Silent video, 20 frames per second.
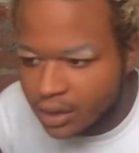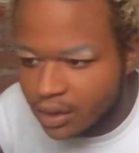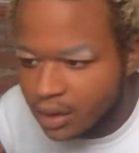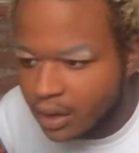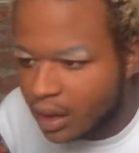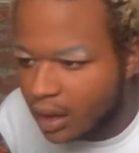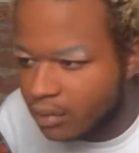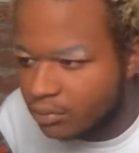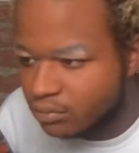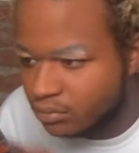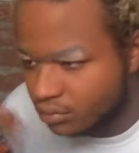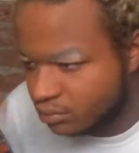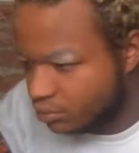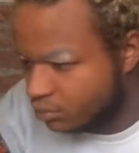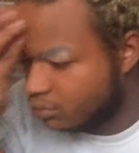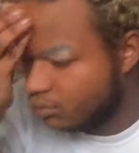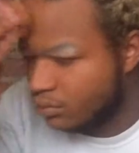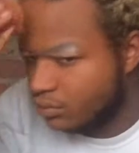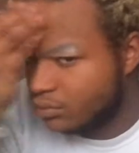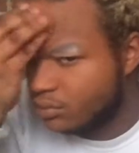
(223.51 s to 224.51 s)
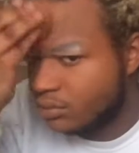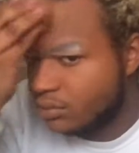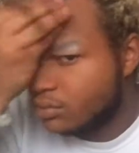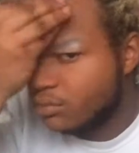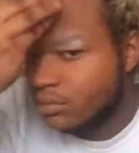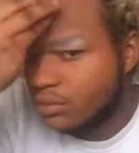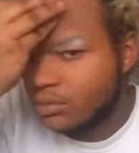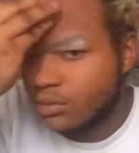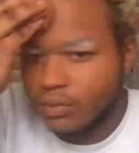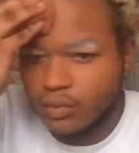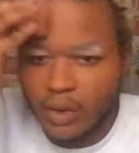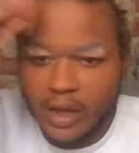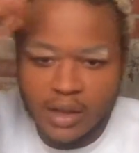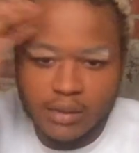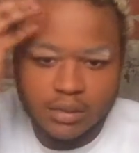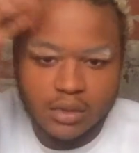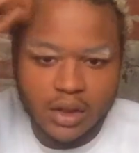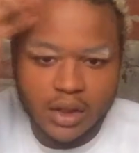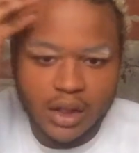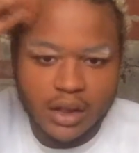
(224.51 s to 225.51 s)
I'm
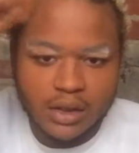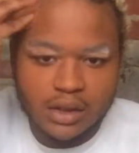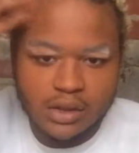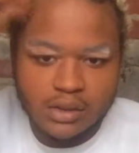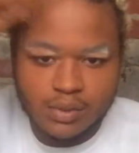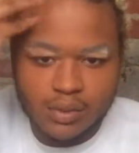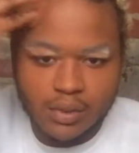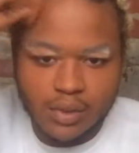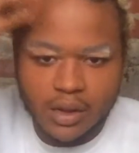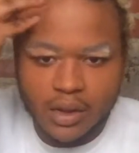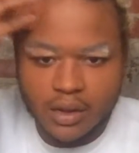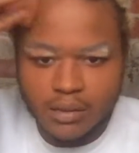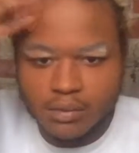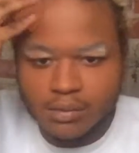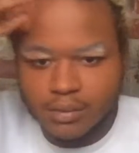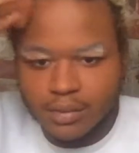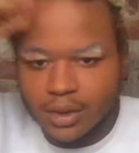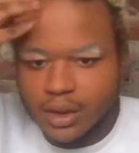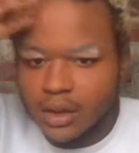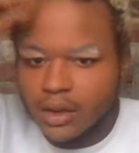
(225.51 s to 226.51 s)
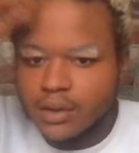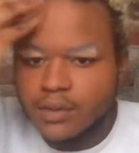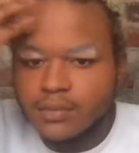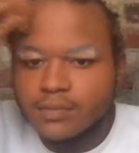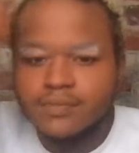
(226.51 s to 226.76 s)
rambling at this point, but